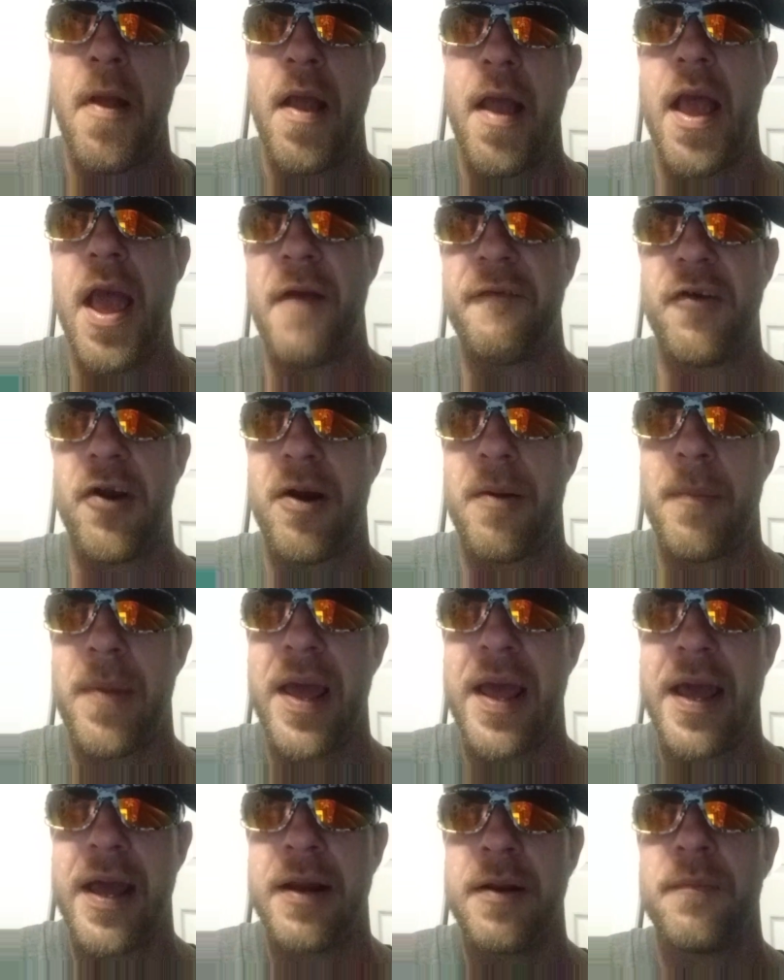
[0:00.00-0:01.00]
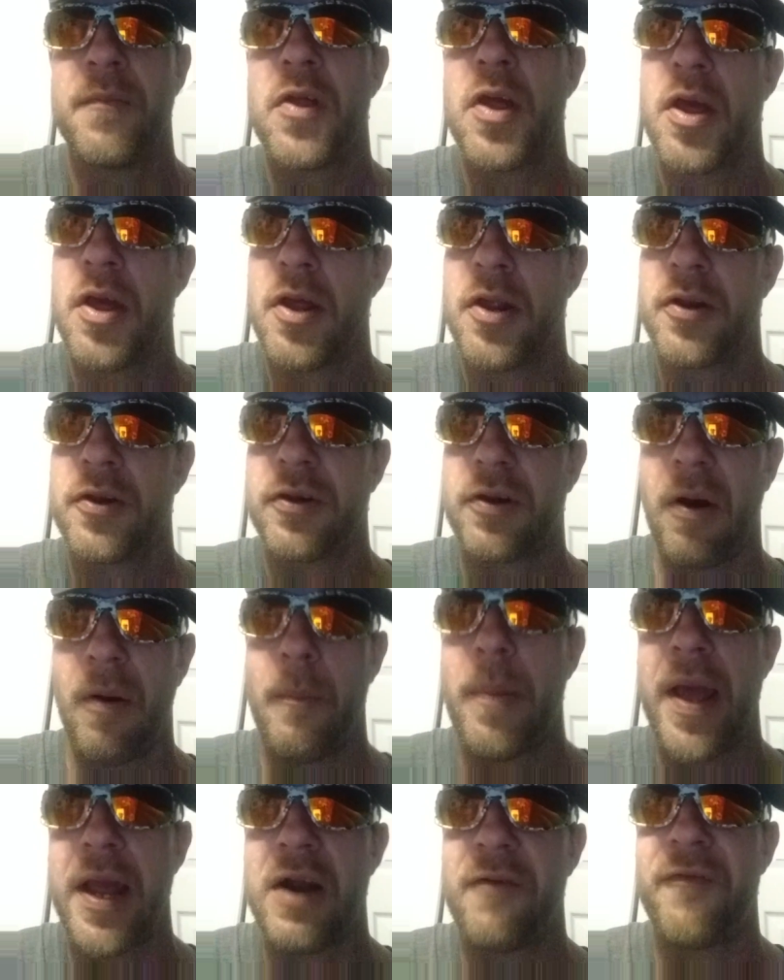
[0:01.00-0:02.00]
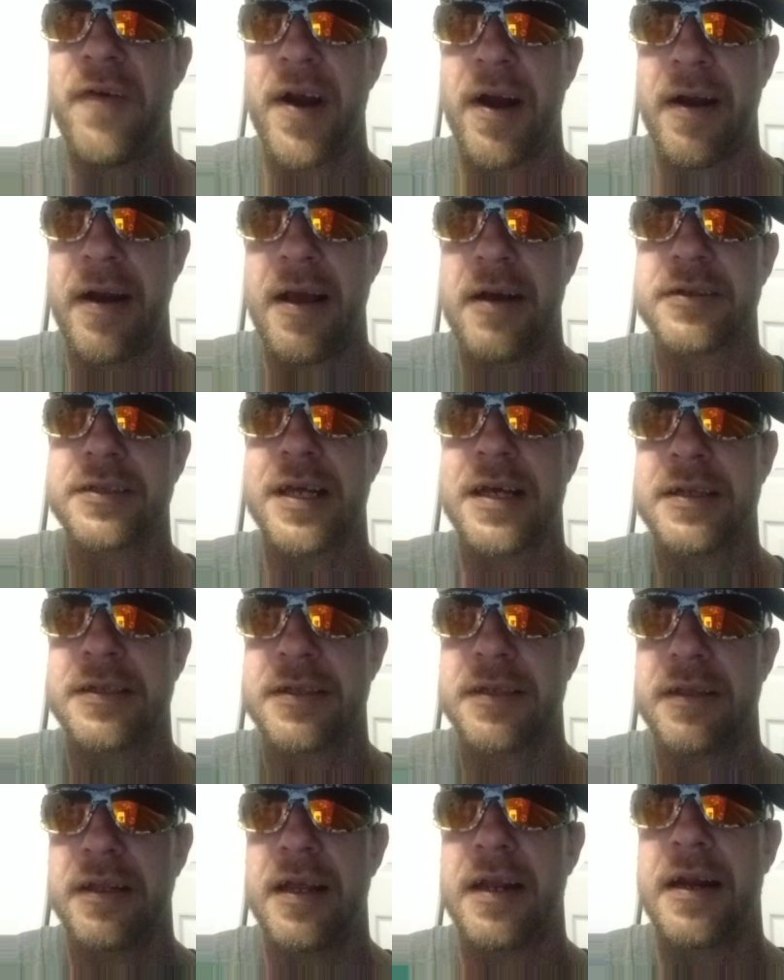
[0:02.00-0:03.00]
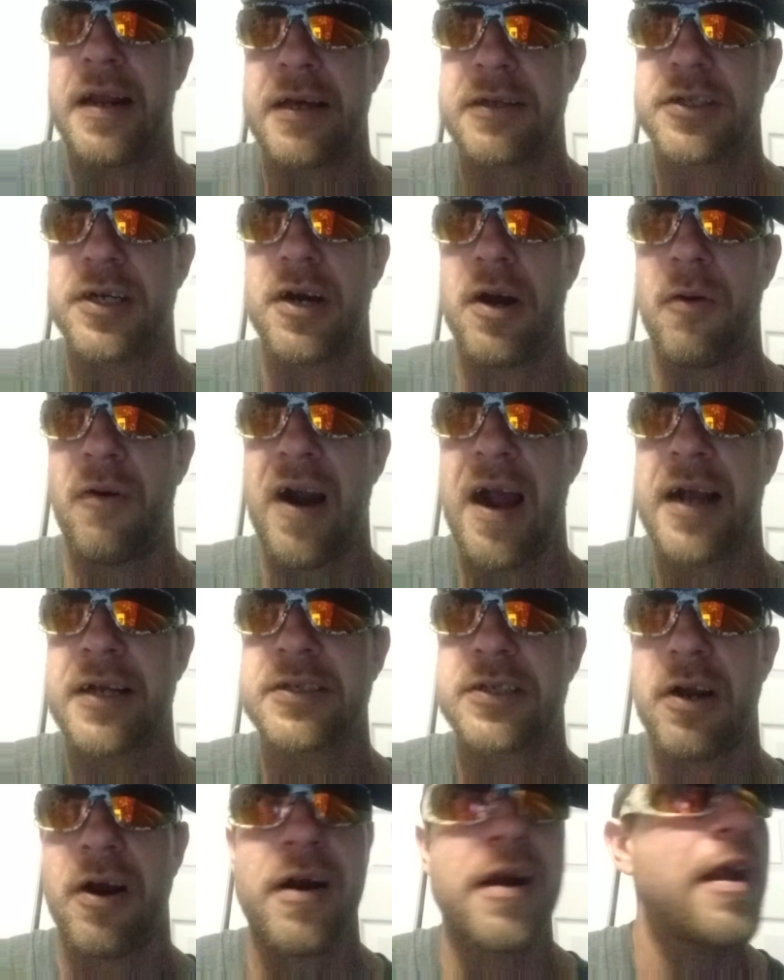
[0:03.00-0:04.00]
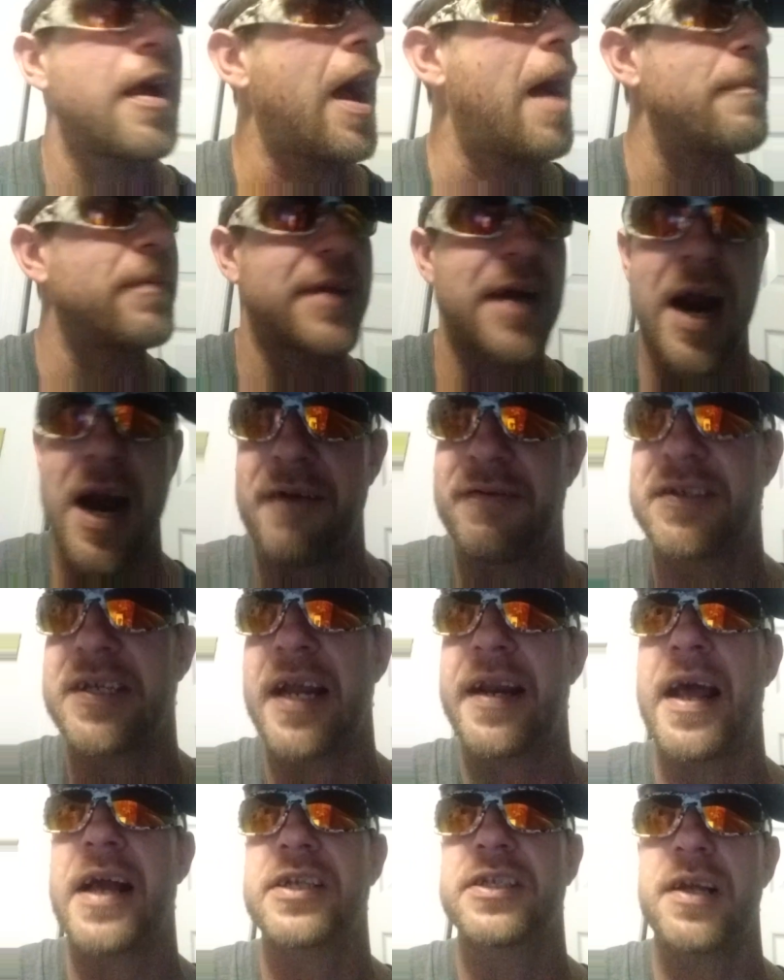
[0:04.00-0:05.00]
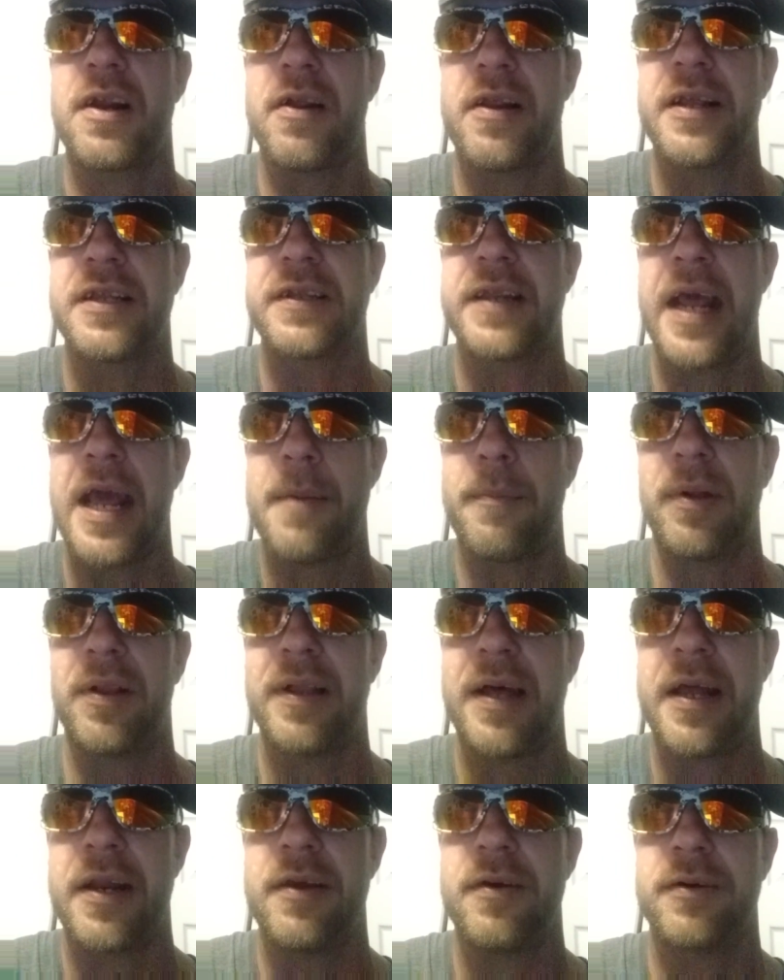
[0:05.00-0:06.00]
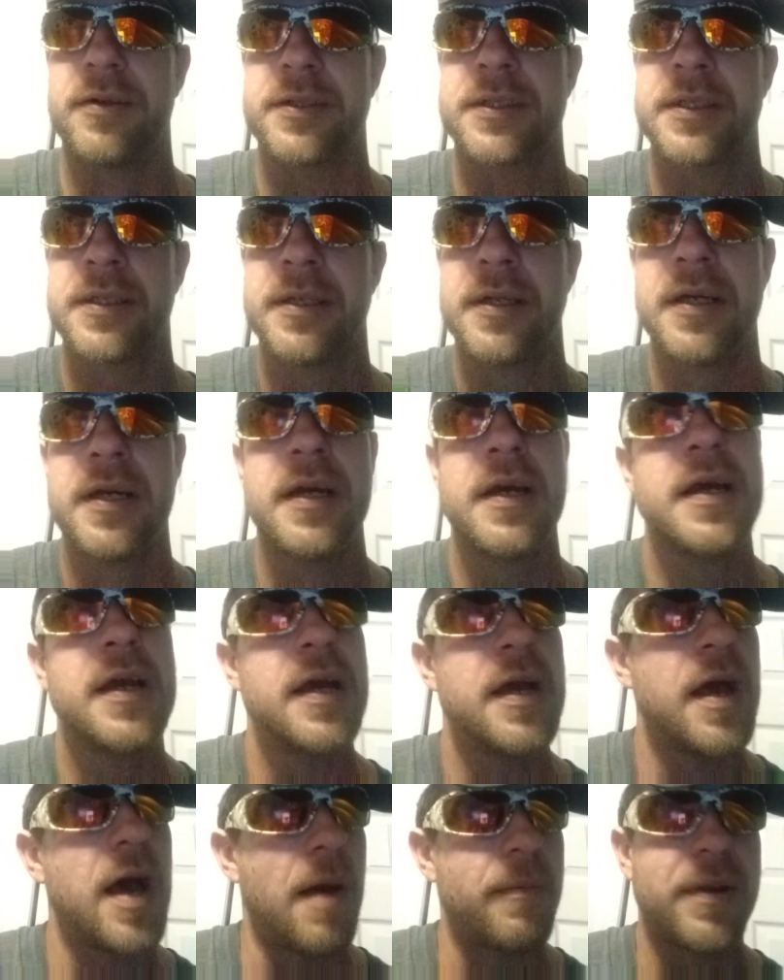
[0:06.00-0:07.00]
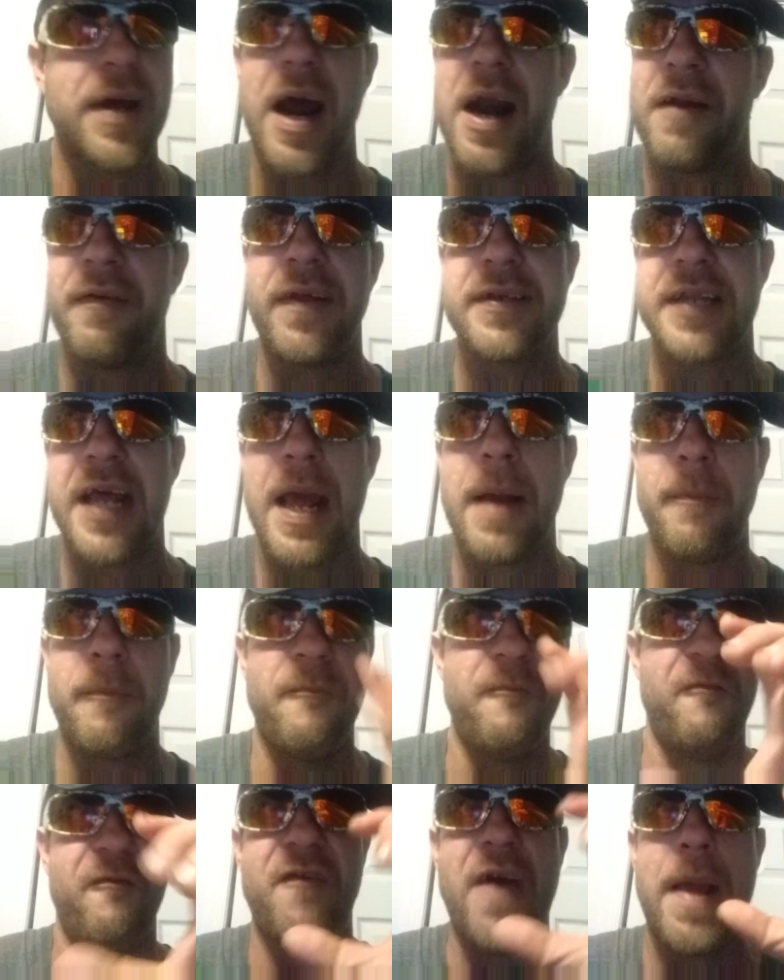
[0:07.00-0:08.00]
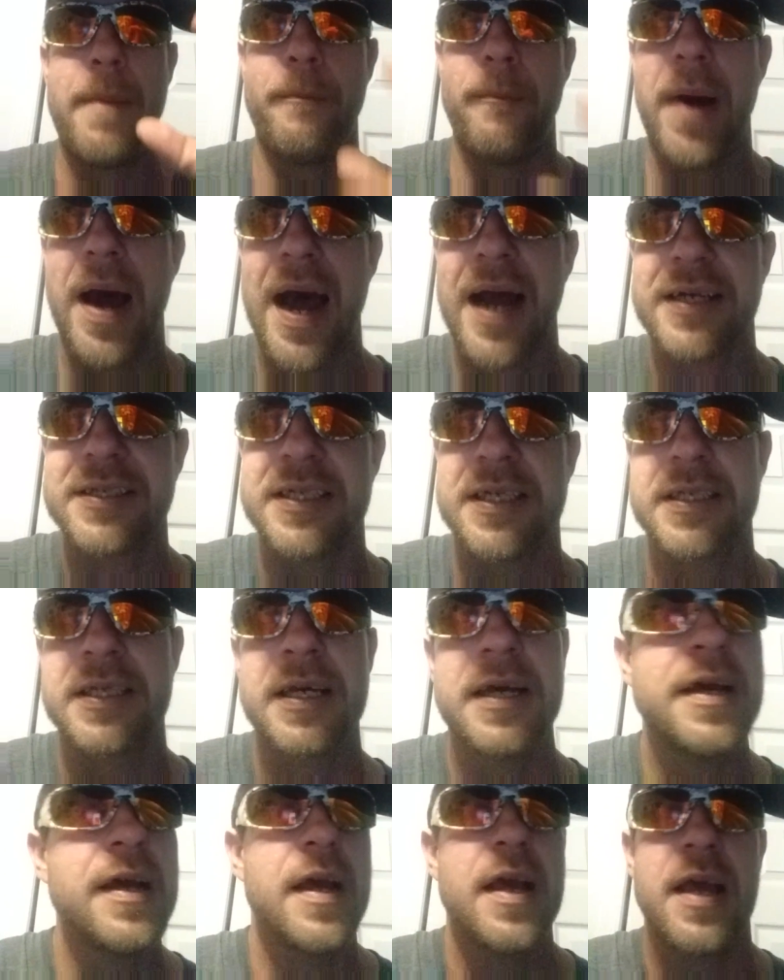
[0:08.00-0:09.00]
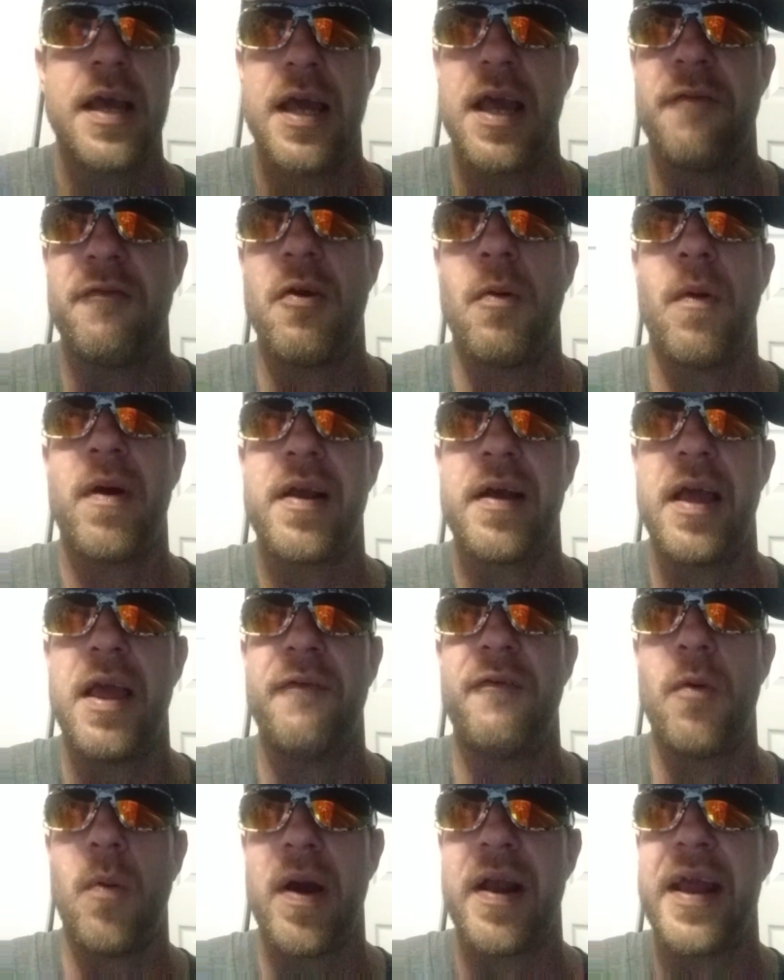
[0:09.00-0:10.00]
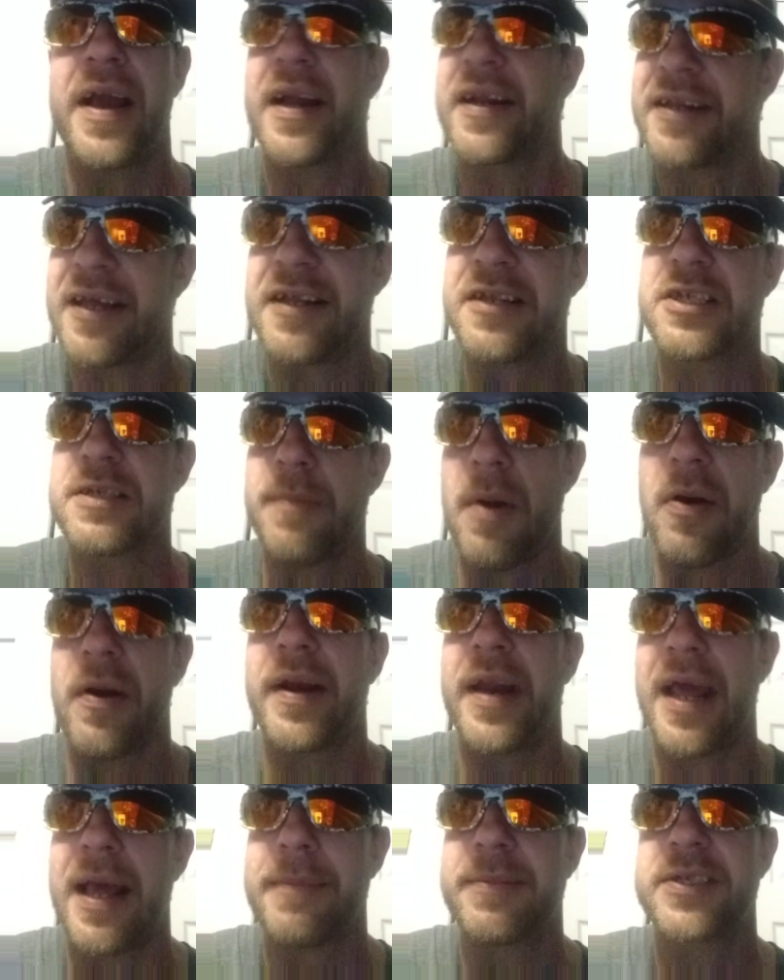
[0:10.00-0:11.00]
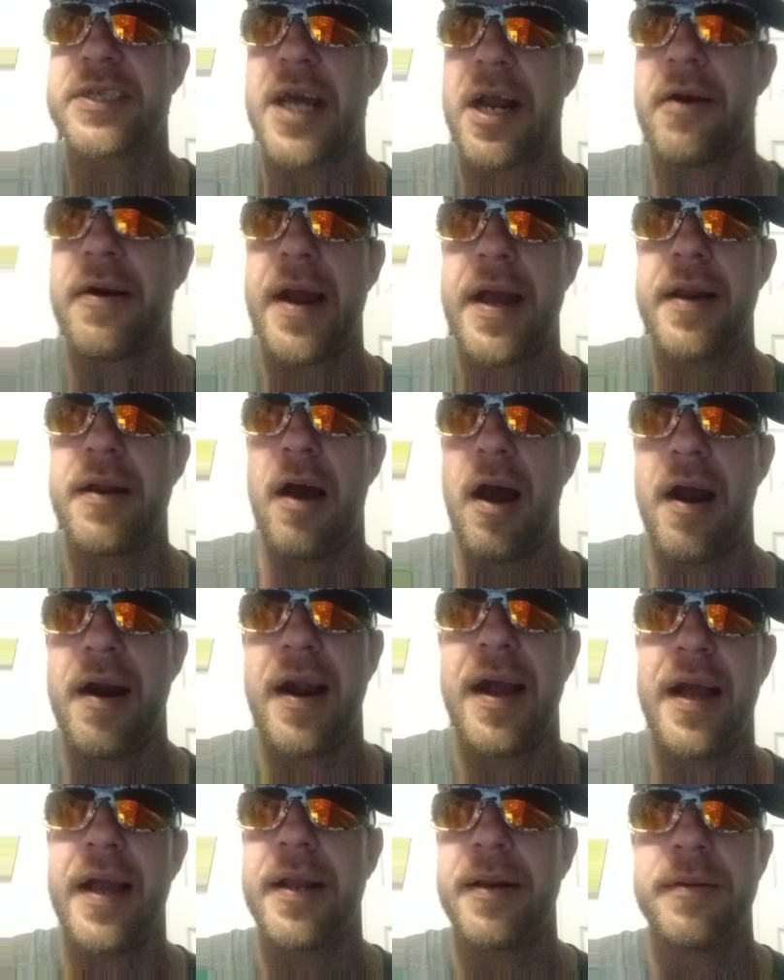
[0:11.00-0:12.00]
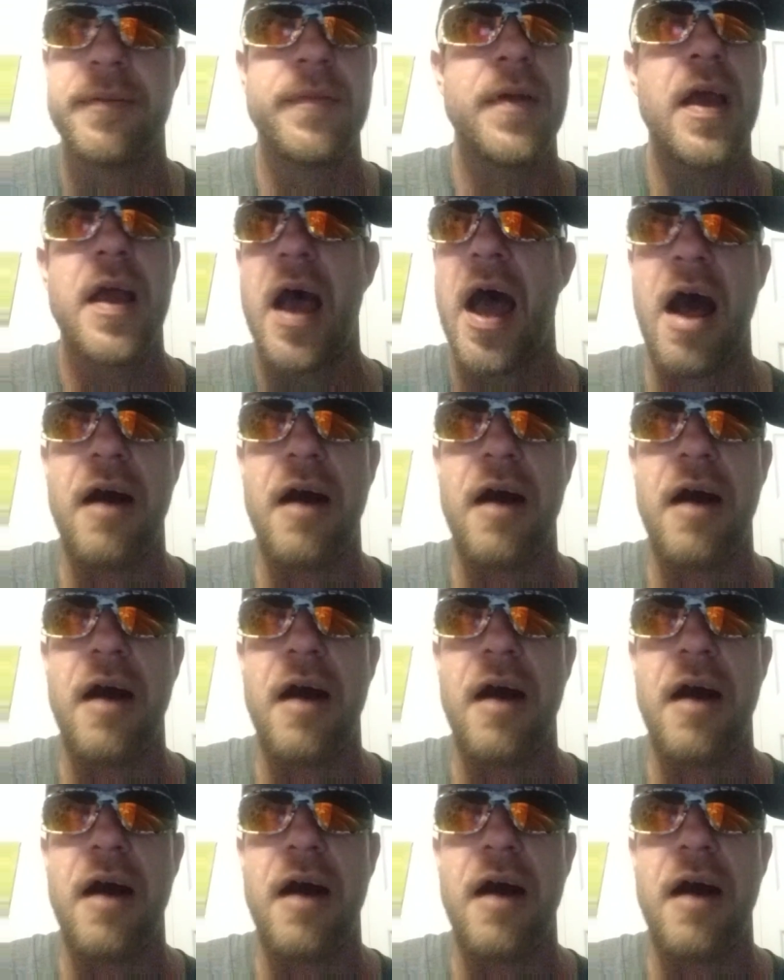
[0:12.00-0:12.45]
if you're a man don't paint your fingernails unless you're a rock star. I'm tired of seeing that shit on these damn millennials. I'm tired of these damn vape boxes. If you want to, if you want nicotine, smoke a damn cigarette. All right. I